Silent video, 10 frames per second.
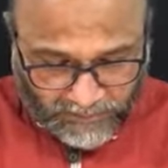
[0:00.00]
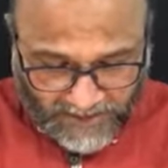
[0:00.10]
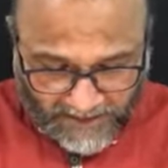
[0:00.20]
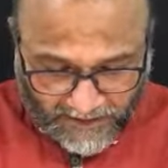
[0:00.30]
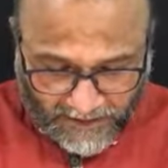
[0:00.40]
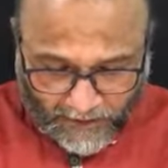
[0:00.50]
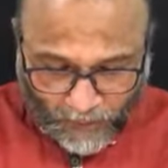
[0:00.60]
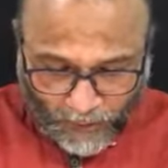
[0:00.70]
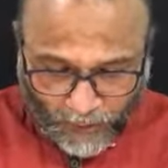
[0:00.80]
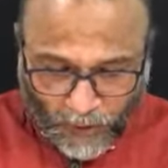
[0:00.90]
then he
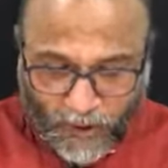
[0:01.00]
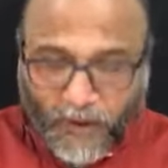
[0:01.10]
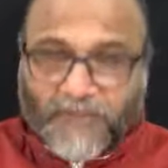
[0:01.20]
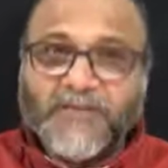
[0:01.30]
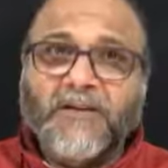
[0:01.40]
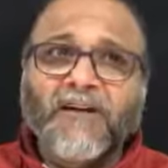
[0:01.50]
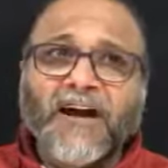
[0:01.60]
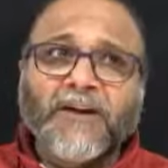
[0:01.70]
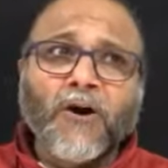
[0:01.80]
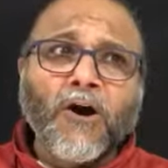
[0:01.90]
won't talk of
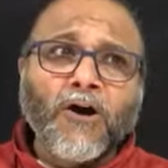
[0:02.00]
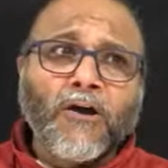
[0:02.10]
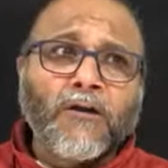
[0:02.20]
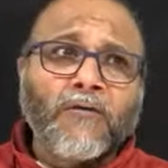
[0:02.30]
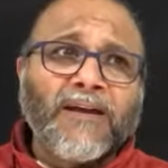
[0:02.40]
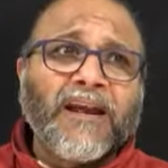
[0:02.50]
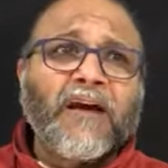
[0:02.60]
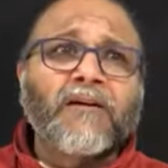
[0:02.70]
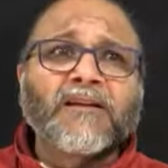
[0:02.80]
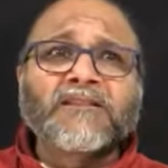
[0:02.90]
Jiva at all. When
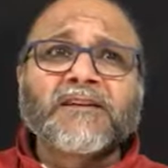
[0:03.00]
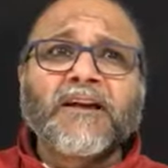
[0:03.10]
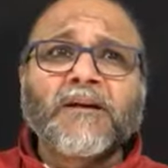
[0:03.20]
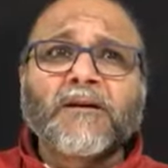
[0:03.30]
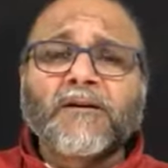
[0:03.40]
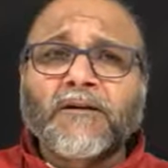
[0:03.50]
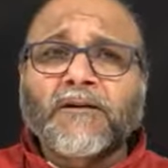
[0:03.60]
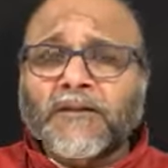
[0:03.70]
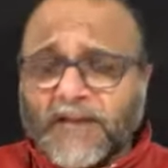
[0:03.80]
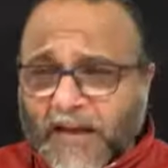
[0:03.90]
I have considered,
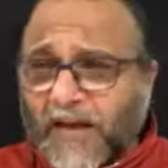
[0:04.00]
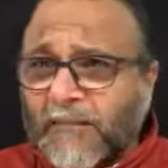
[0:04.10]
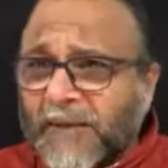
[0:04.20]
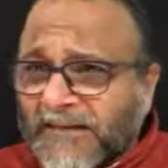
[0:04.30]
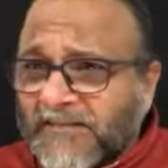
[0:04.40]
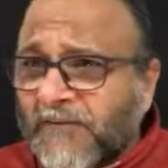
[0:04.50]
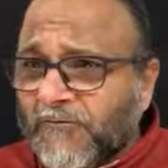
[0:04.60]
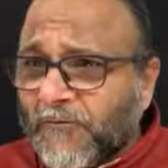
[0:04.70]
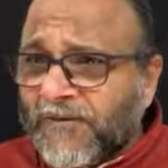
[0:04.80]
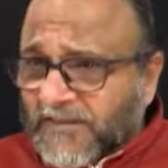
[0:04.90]
taken
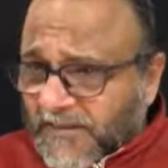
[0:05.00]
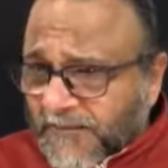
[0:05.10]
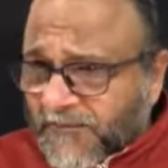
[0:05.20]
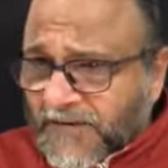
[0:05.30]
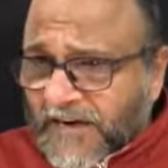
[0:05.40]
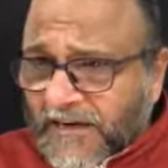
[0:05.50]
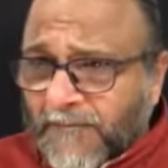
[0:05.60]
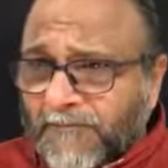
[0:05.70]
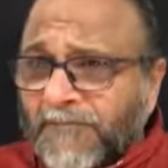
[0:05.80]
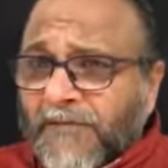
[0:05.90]
myself to be the
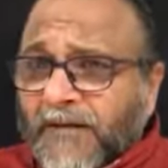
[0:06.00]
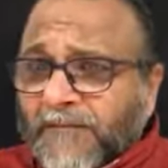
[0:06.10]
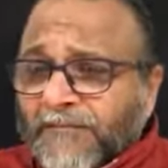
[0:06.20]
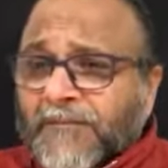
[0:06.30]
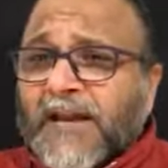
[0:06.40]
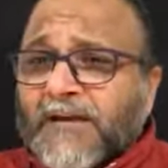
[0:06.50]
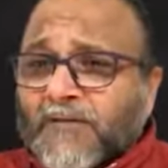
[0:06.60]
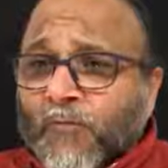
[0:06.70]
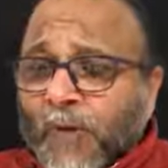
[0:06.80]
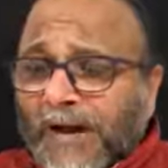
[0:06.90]
substratum,
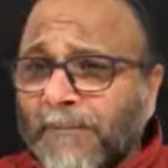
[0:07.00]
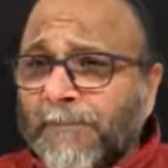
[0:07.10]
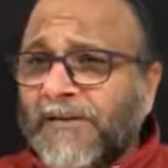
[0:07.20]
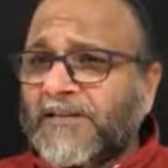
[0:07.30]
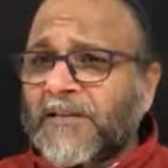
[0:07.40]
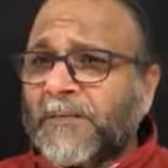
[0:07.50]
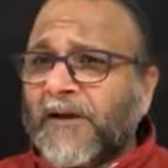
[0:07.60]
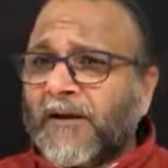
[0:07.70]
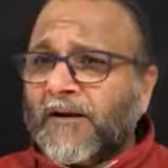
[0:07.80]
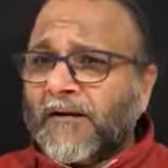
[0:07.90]
that one
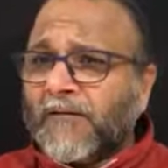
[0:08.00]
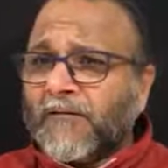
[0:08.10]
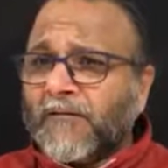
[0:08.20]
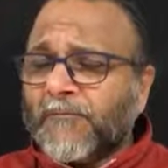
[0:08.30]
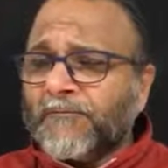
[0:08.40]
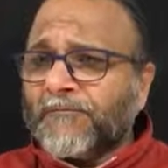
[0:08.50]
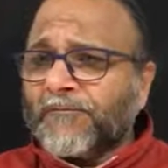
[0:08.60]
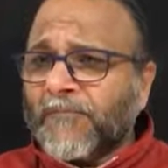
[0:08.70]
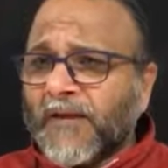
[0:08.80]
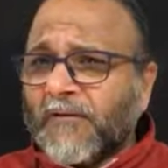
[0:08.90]
principle
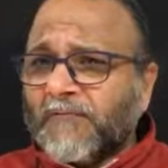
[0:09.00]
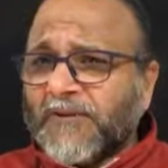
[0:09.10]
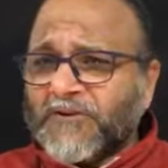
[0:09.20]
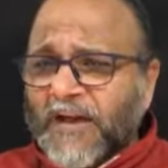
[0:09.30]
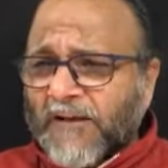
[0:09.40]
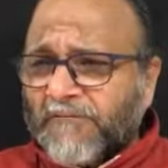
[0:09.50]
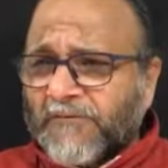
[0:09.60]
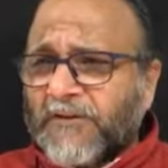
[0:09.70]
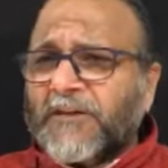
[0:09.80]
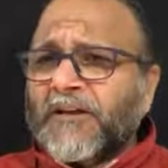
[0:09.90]
in which
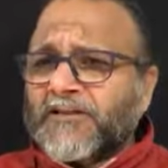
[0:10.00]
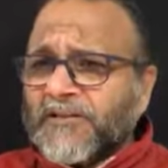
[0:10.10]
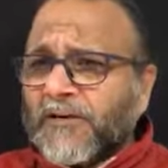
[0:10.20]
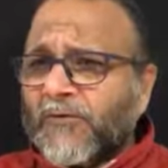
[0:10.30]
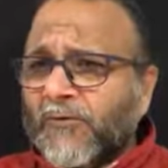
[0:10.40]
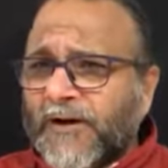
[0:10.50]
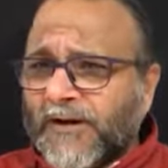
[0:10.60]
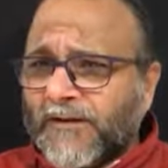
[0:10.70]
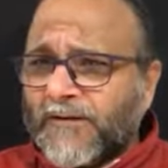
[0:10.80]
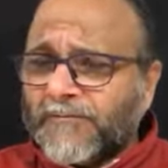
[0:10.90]
everything is
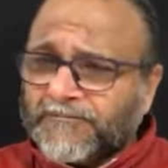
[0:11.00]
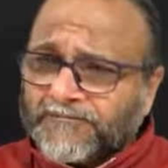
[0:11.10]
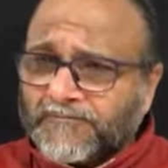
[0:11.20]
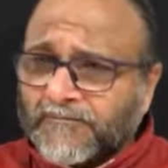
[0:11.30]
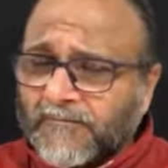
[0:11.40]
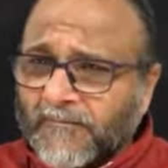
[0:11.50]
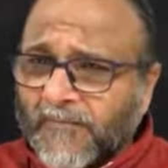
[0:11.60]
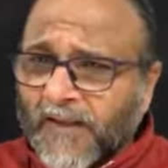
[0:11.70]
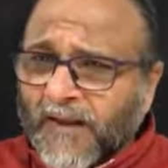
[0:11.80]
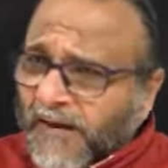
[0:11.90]
included,
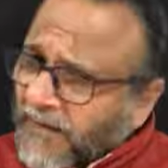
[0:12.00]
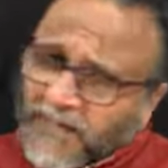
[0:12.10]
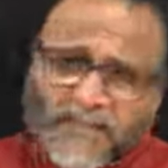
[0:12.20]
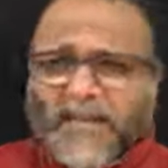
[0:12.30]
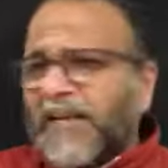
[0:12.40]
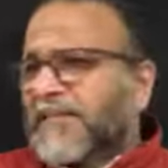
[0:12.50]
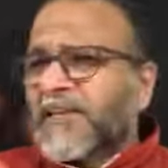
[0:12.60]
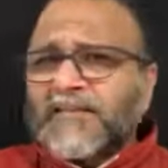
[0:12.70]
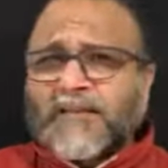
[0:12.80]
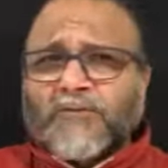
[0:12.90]
nothing is
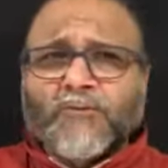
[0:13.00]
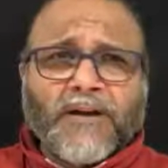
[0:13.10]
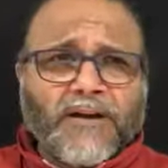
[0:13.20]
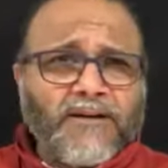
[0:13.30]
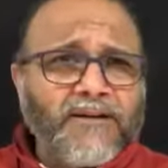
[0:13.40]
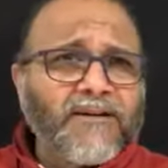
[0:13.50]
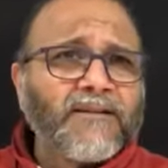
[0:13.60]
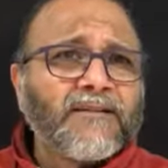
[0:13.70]
excluded,